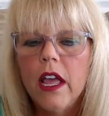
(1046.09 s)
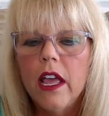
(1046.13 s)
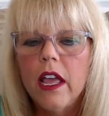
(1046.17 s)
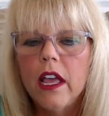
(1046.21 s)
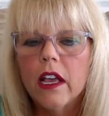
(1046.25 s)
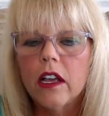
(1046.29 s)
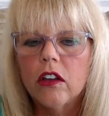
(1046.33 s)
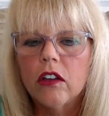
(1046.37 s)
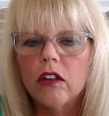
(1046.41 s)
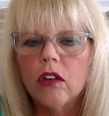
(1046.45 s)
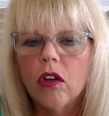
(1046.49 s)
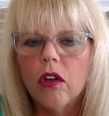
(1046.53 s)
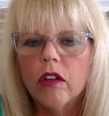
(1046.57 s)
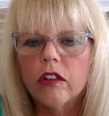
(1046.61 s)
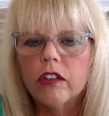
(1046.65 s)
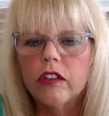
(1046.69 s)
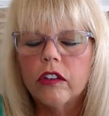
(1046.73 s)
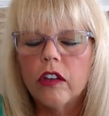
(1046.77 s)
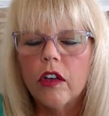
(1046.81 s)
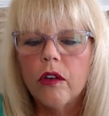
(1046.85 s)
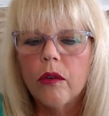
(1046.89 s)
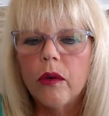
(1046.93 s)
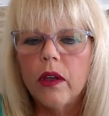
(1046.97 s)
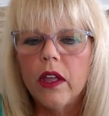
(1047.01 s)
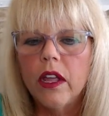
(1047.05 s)
It could
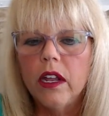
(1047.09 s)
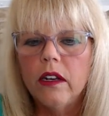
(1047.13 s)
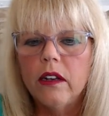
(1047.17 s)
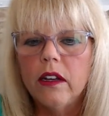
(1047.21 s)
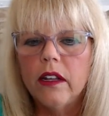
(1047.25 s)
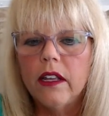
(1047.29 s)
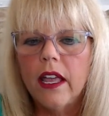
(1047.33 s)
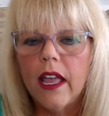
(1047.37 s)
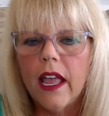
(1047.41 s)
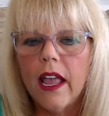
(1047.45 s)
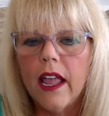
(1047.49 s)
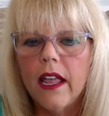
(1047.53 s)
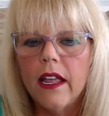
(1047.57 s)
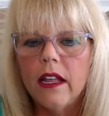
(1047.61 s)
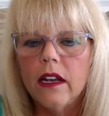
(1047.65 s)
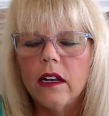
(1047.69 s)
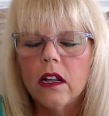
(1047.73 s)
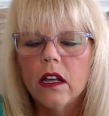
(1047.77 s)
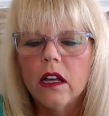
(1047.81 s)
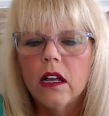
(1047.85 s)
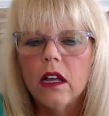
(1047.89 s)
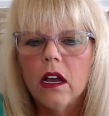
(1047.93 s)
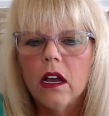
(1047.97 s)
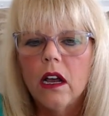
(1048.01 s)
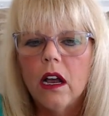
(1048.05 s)
also indicate
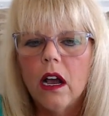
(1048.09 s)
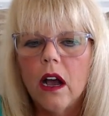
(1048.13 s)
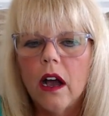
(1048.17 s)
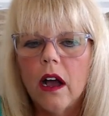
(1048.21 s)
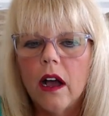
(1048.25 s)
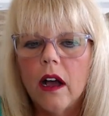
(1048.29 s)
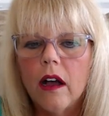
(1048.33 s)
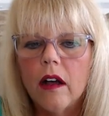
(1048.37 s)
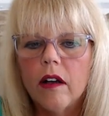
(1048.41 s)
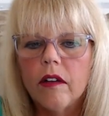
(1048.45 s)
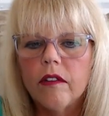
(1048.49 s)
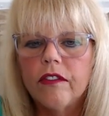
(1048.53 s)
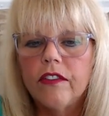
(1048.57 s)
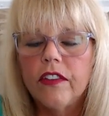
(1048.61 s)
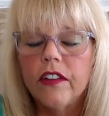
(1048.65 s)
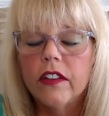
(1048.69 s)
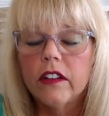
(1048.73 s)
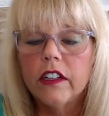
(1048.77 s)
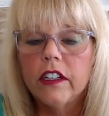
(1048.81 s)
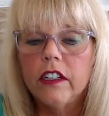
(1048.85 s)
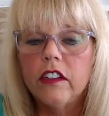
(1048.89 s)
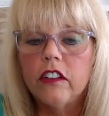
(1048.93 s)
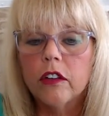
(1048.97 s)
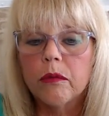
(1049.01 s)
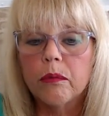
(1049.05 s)
uh,
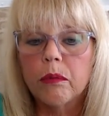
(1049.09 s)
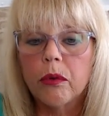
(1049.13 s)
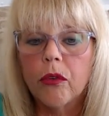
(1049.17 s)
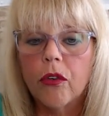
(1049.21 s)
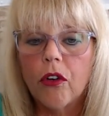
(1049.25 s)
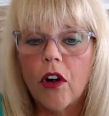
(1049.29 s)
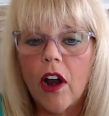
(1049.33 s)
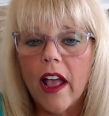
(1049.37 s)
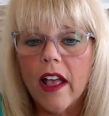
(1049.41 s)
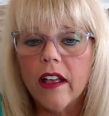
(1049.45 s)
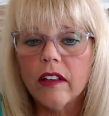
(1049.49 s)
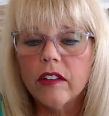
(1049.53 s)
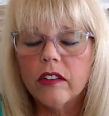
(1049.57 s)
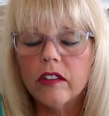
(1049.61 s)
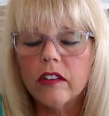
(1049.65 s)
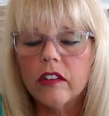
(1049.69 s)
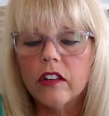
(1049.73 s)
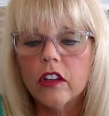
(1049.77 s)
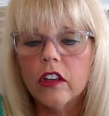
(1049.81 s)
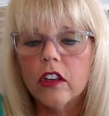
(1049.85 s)
feeling depressed.